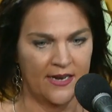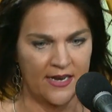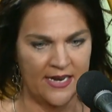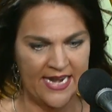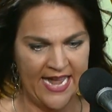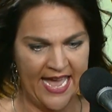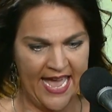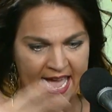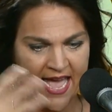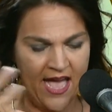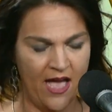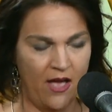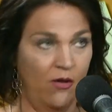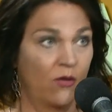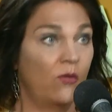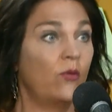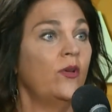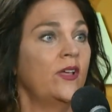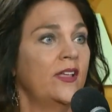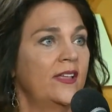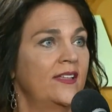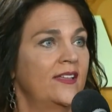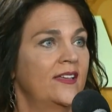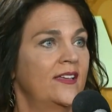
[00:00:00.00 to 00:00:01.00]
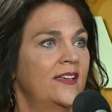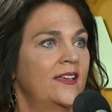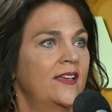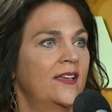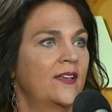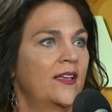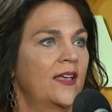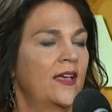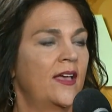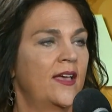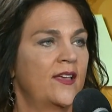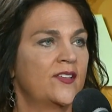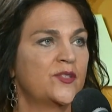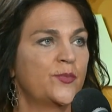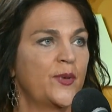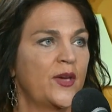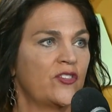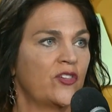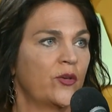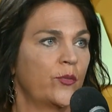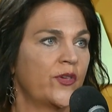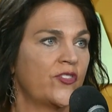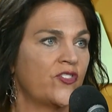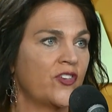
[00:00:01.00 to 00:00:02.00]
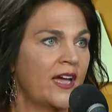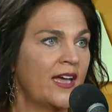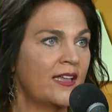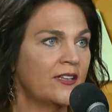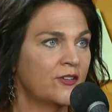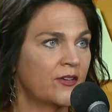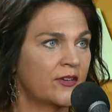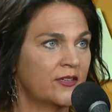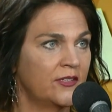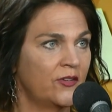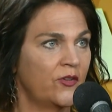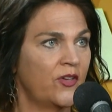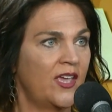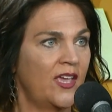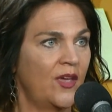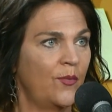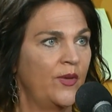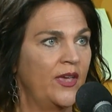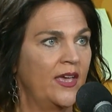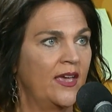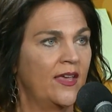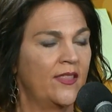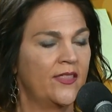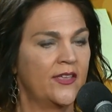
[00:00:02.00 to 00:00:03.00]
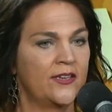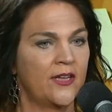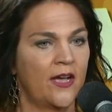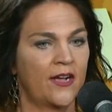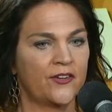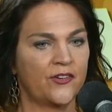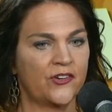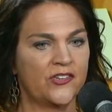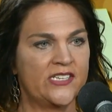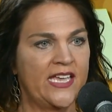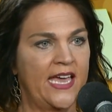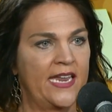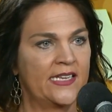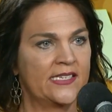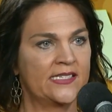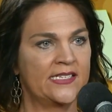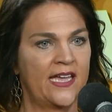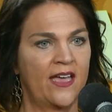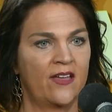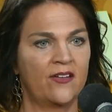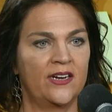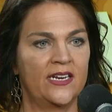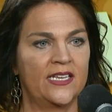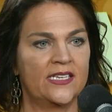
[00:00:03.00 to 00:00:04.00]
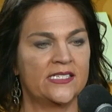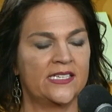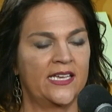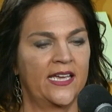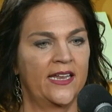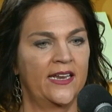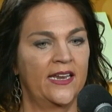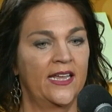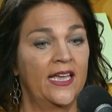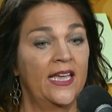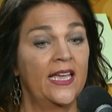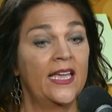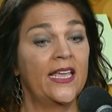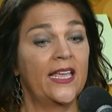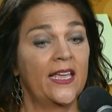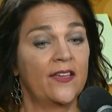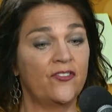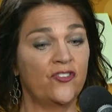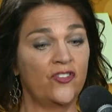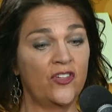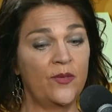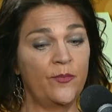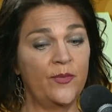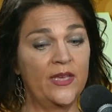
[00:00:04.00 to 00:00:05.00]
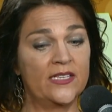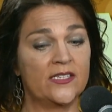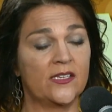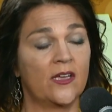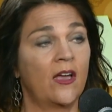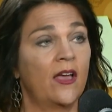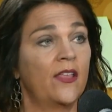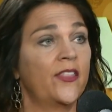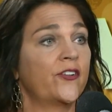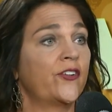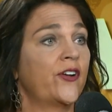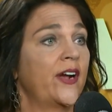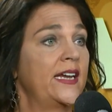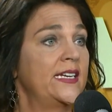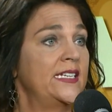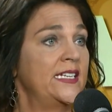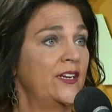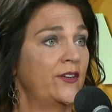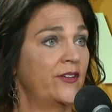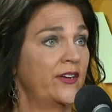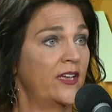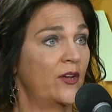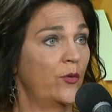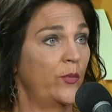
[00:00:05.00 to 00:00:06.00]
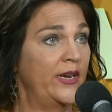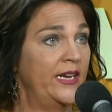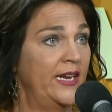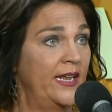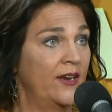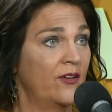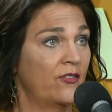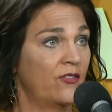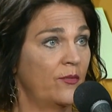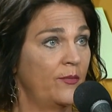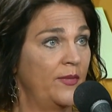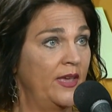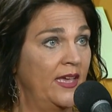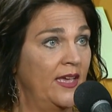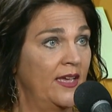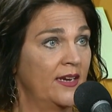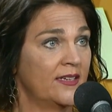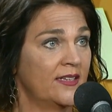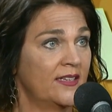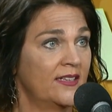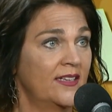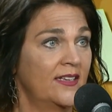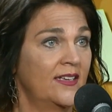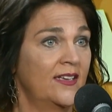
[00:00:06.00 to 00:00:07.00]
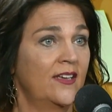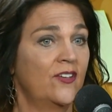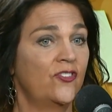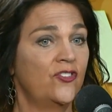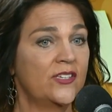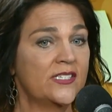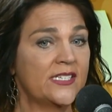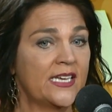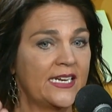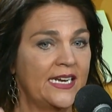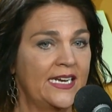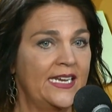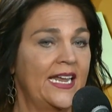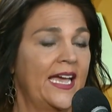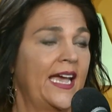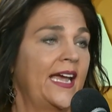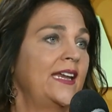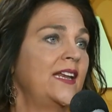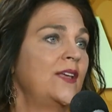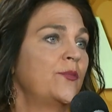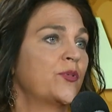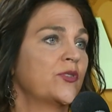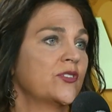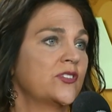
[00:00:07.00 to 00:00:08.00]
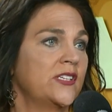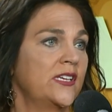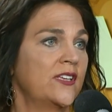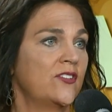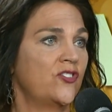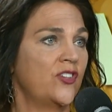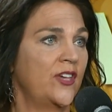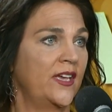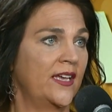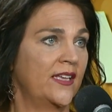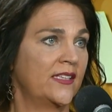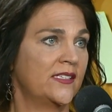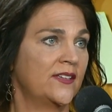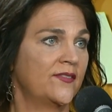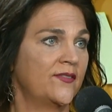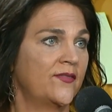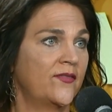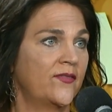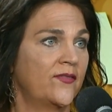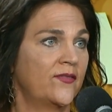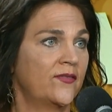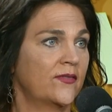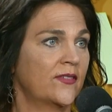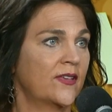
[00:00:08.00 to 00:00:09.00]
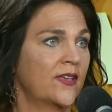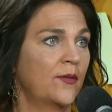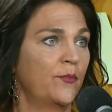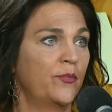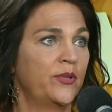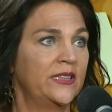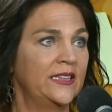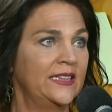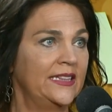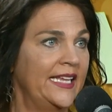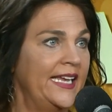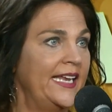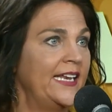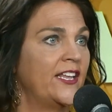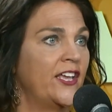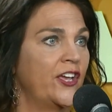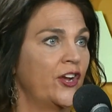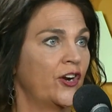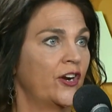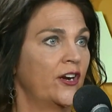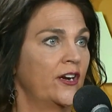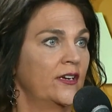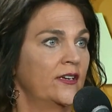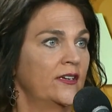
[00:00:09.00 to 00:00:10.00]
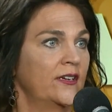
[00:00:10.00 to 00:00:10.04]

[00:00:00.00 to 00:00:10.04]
now, especially with childhood leukemia, the doctor sat us down and he said, if she meets all the criteria we need her to meet, she's got a 90% chance of complete cure.